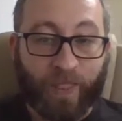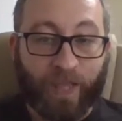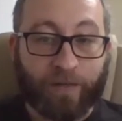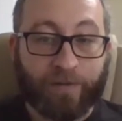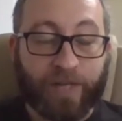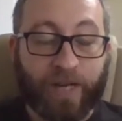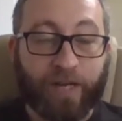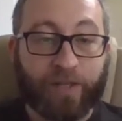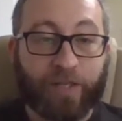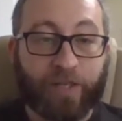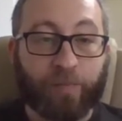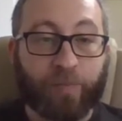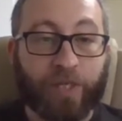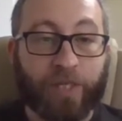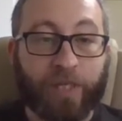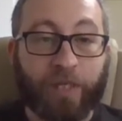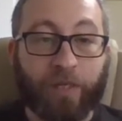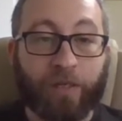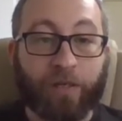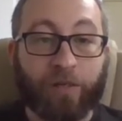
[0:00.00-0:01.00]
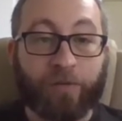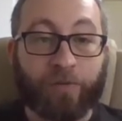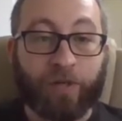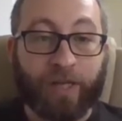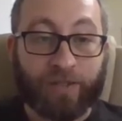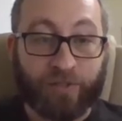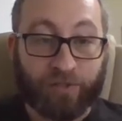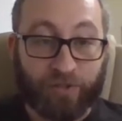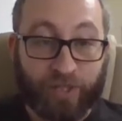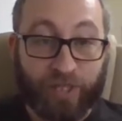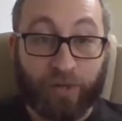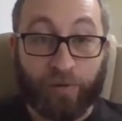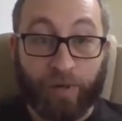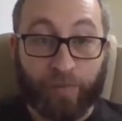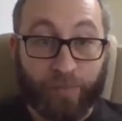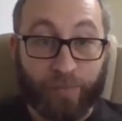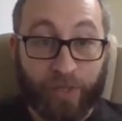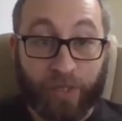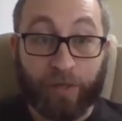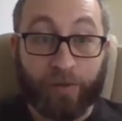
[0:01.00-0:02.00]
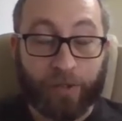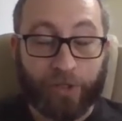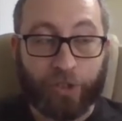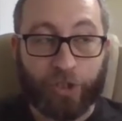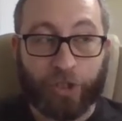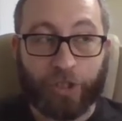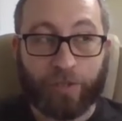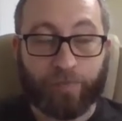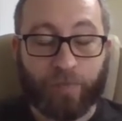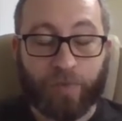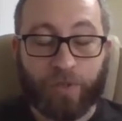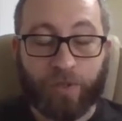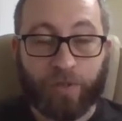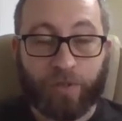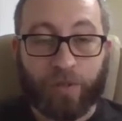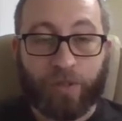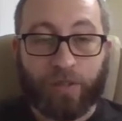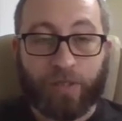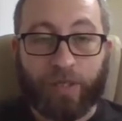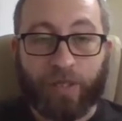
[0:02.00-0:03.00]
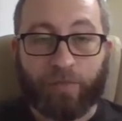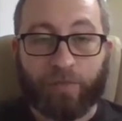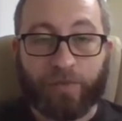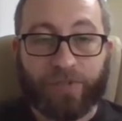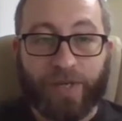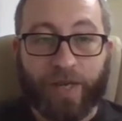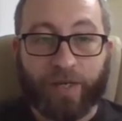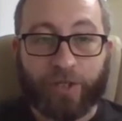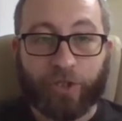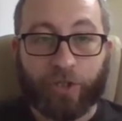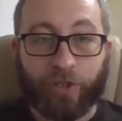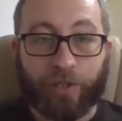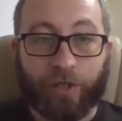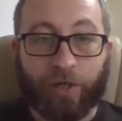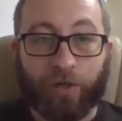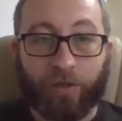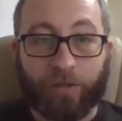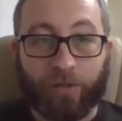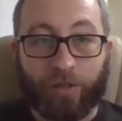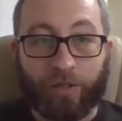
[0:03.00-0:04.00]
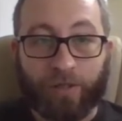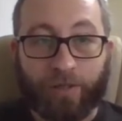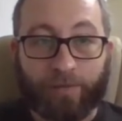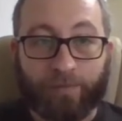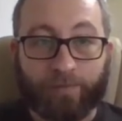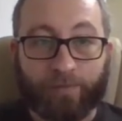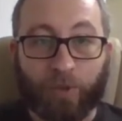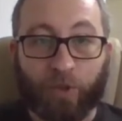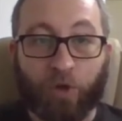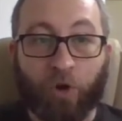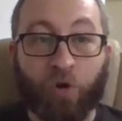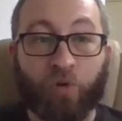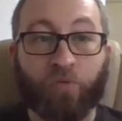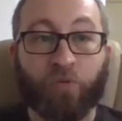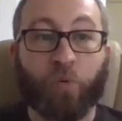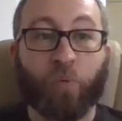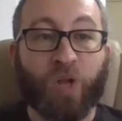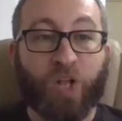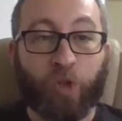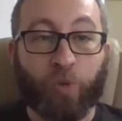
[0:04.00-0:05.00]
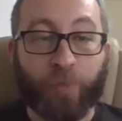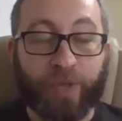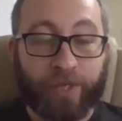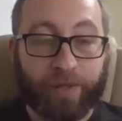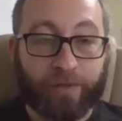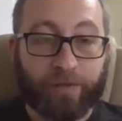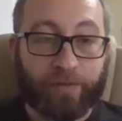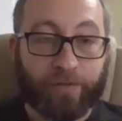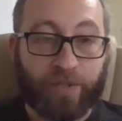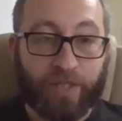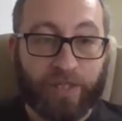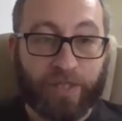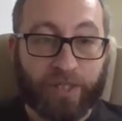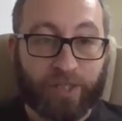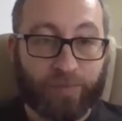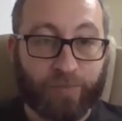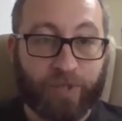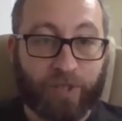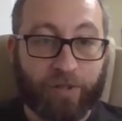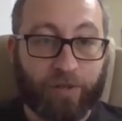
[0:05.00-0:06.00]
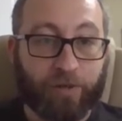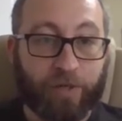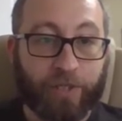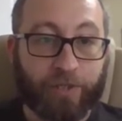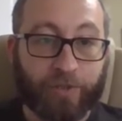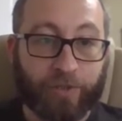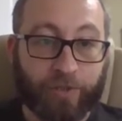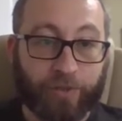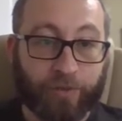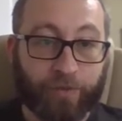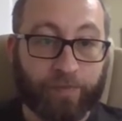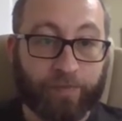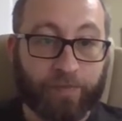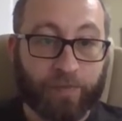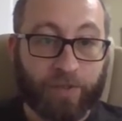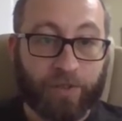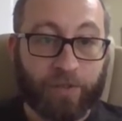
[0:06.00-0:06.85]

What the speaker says: data coming in that has an interrupt pin on the chip, it was actually overwhelming the ESP32,